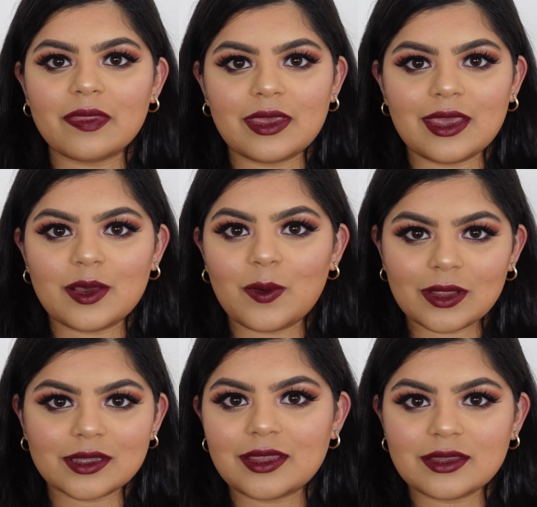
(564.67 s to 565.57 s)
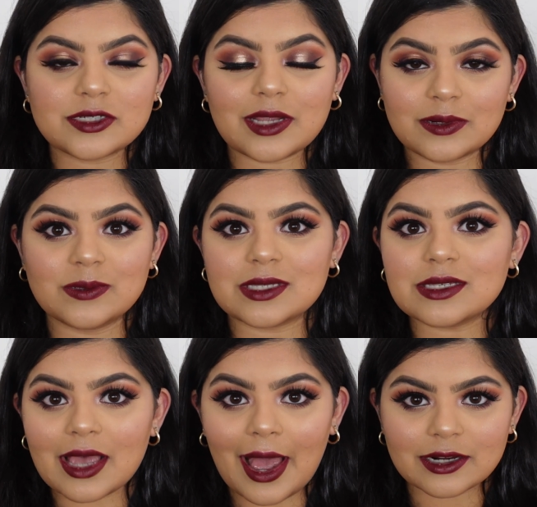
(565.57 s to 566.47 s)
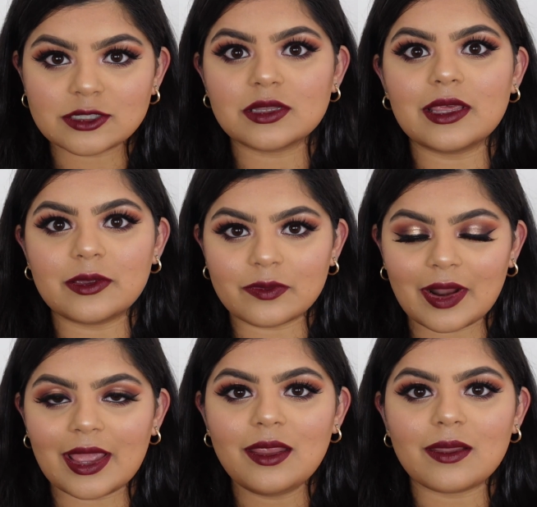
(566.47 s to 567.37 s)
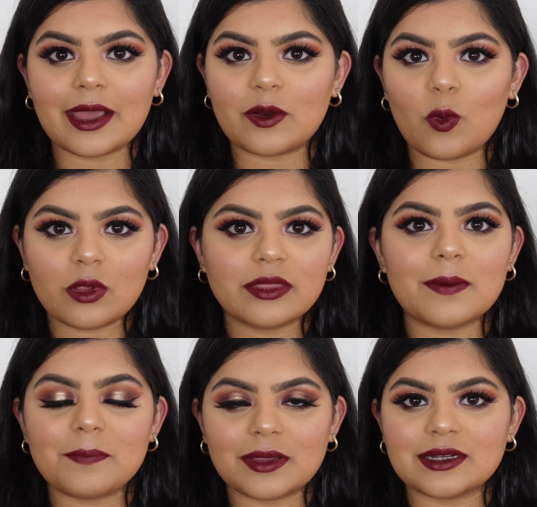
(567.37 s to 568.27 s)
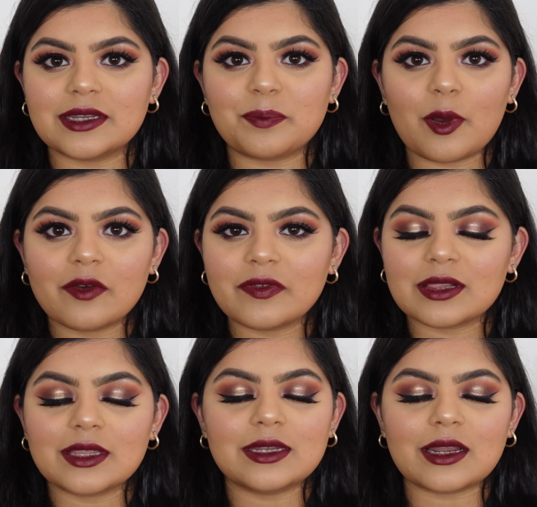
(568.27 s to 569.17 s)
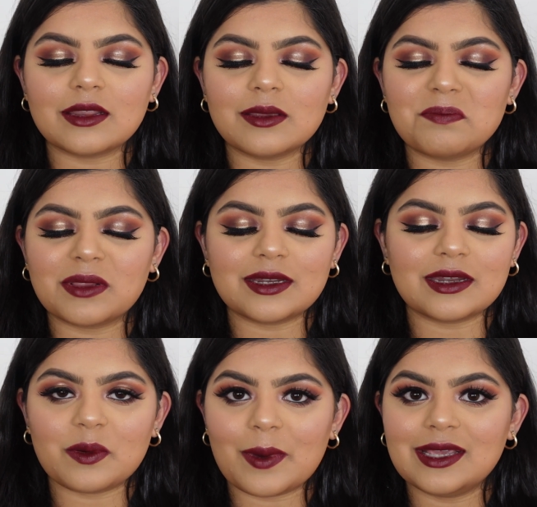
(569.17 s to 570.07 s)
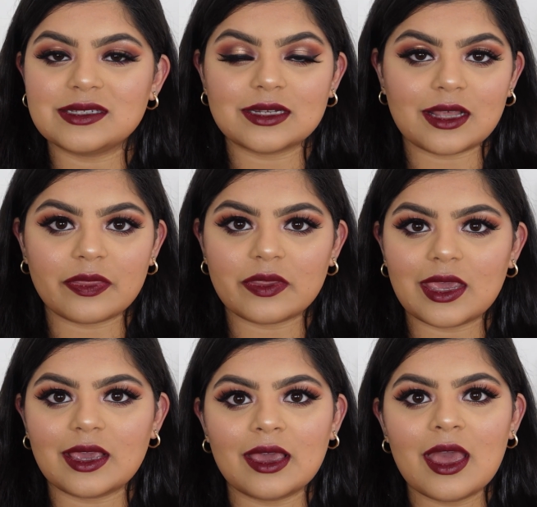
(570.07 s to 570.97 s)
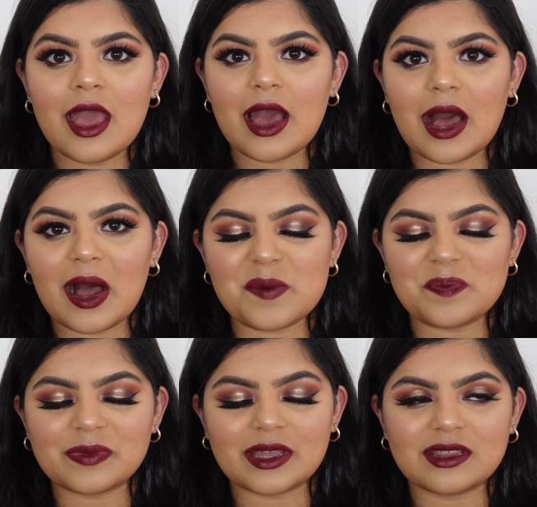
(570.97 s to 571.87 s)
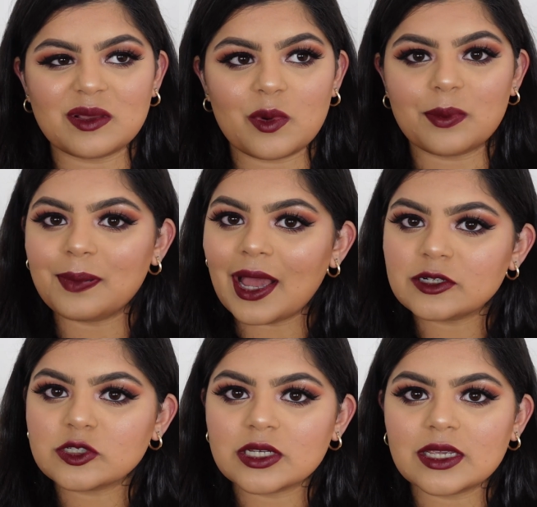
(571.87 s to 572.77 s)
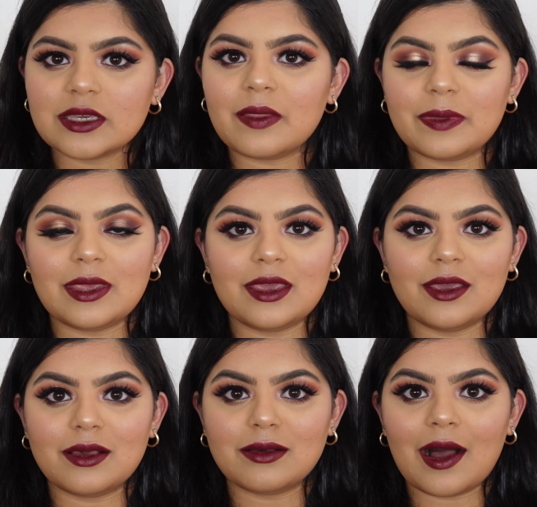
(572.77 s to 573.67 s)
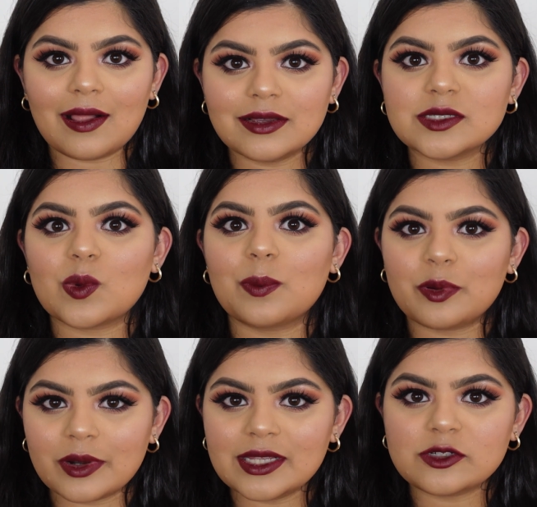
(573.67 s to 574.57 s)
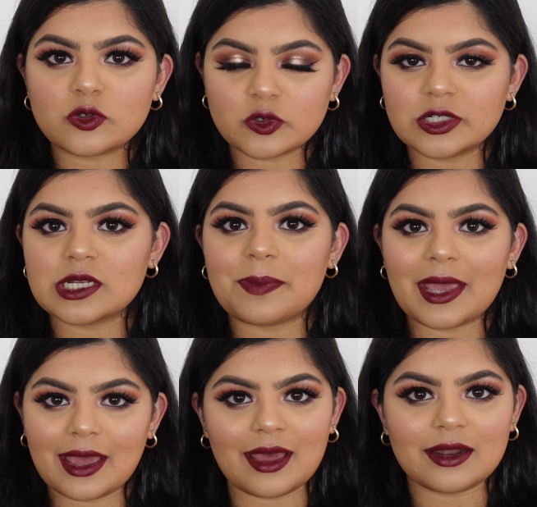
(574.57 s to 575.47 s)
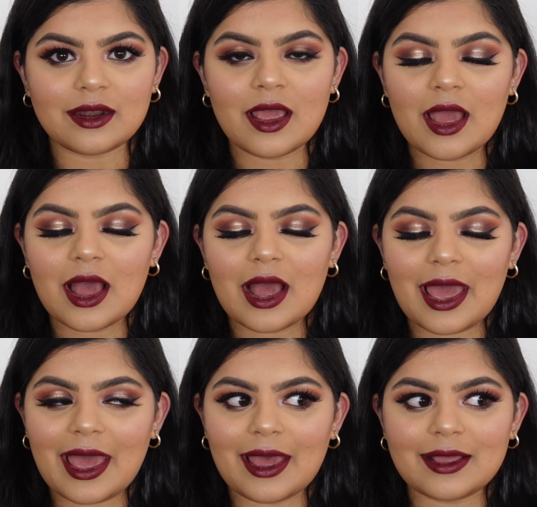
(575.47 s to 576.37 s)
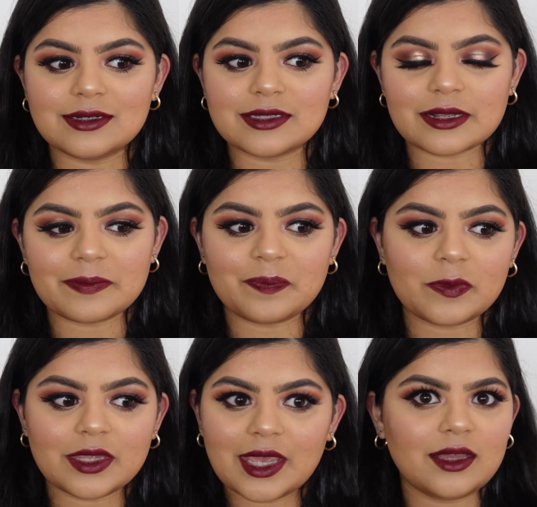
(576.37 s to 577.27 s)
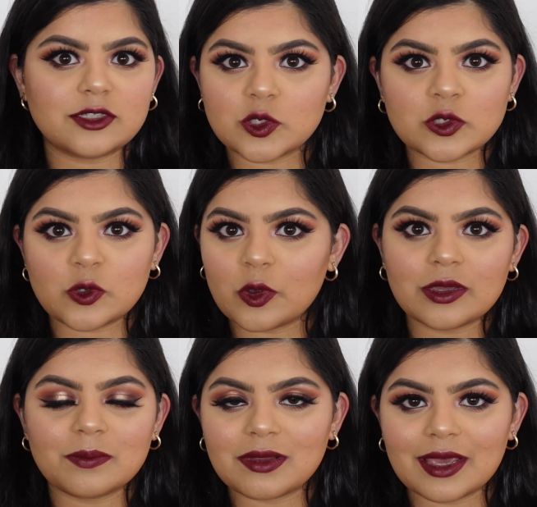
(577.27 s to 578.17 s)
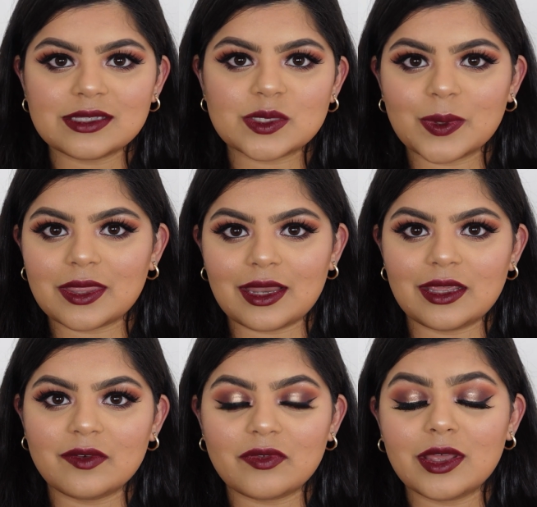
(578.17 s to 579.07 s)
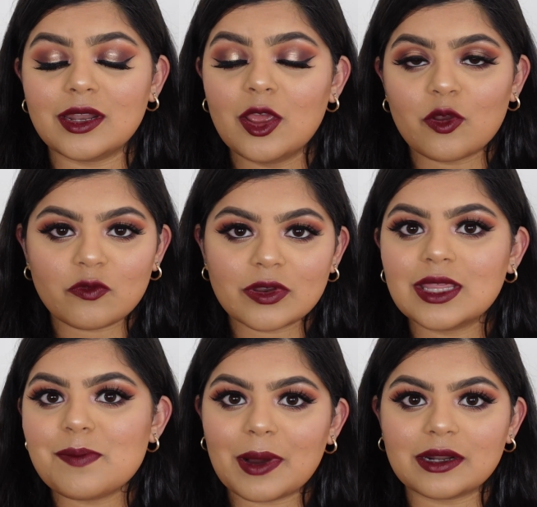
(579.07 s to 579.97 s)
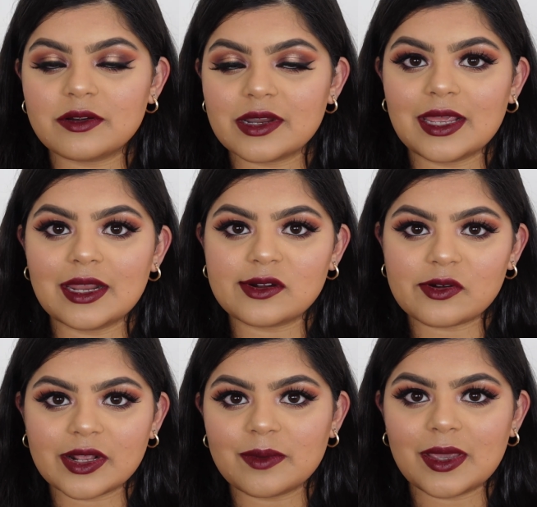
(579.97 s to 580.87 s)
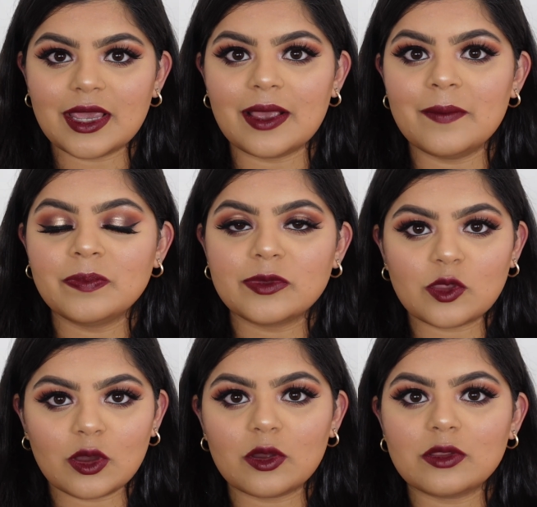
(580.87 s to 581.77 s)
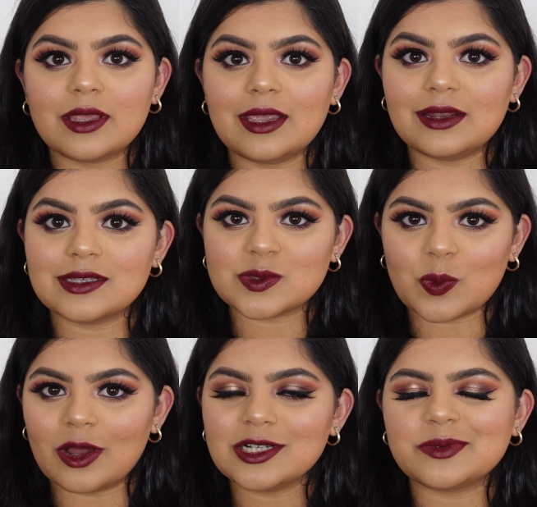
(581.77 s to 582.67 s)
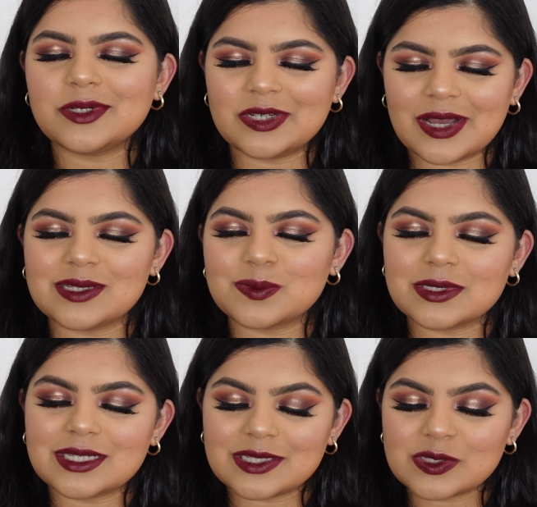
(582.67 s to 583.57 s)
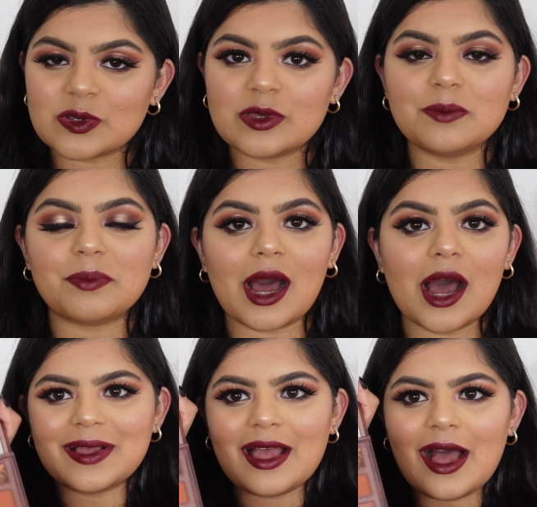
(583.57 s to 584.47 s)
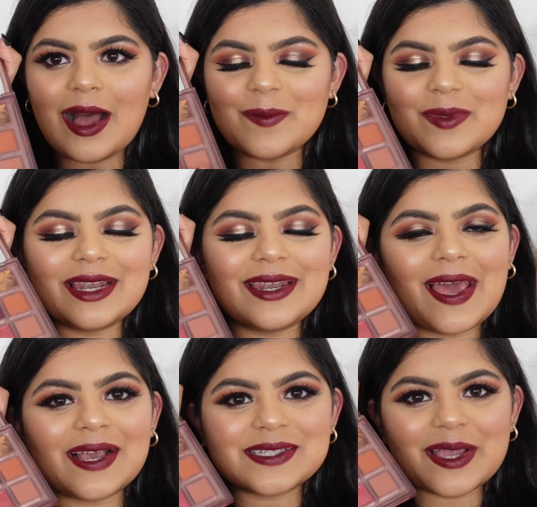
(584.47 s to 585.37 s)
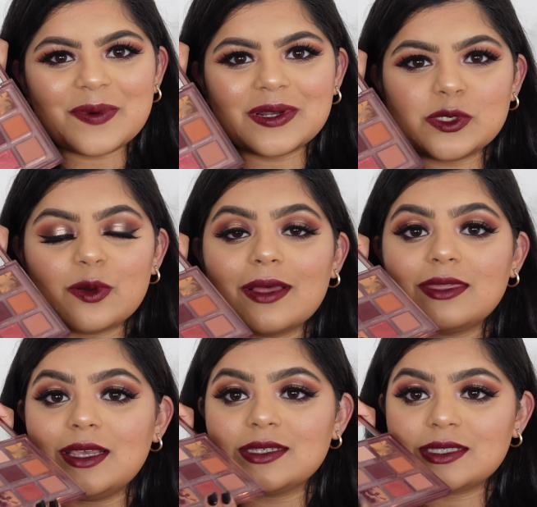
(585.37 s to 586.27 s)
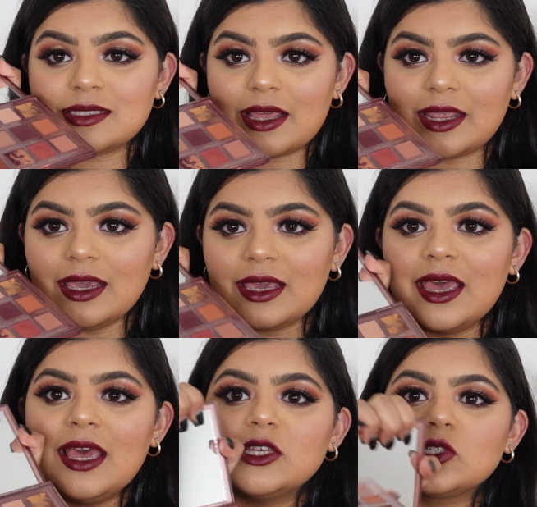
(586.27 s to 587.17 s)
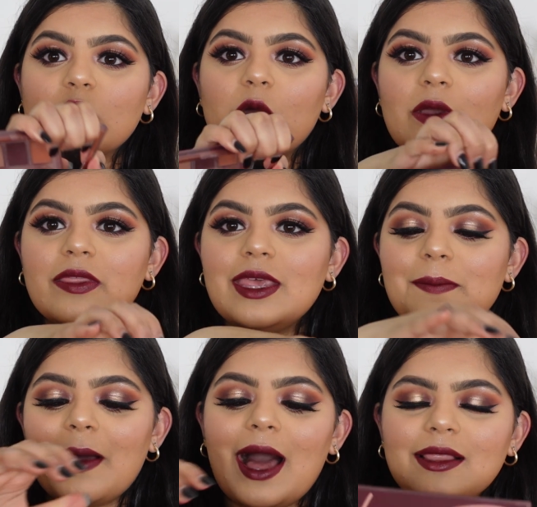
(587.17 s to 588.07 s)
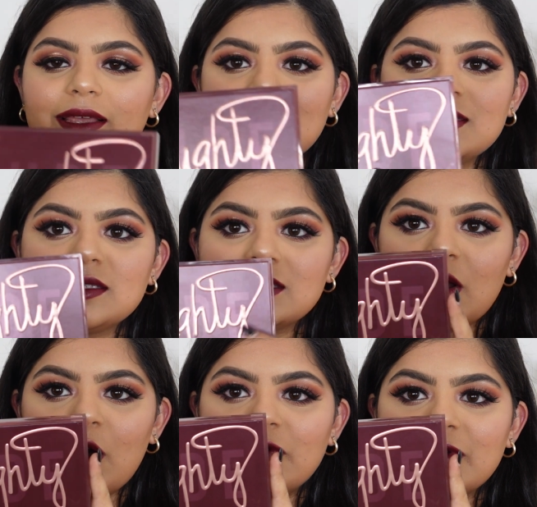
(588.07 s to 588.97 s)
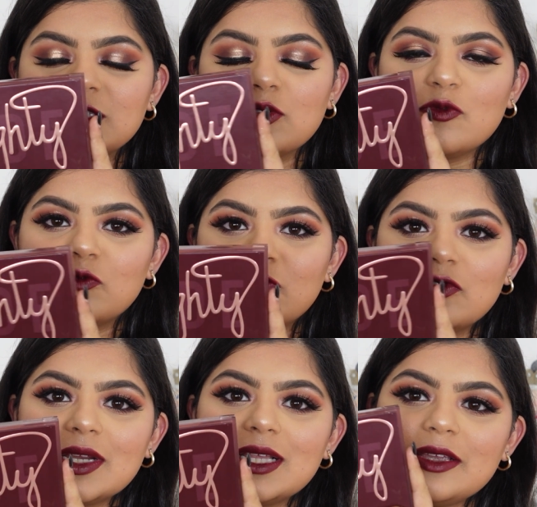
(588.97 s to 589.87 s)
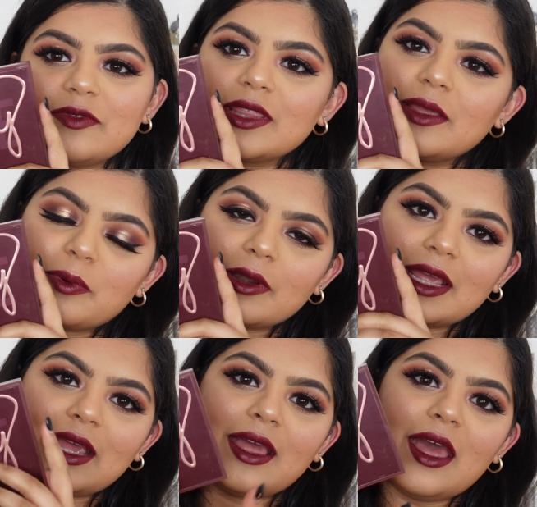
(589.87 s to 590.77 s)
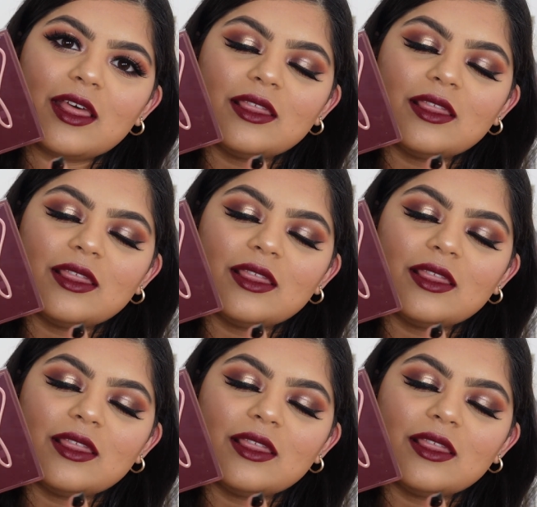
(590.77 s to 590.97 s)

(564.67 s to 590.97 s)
The quality of the shadows is actually great. Like, all of them blended perfectly. None of them blended away into nothing. None of them were patchy. The colors were pretty true to pan, and yeah, just no complaints with any of it. Really buttery and creamy, not only in a swatch, which you guys will see soon, but Next, I want to talk about the aesthetic. So the palette itself is really pretty.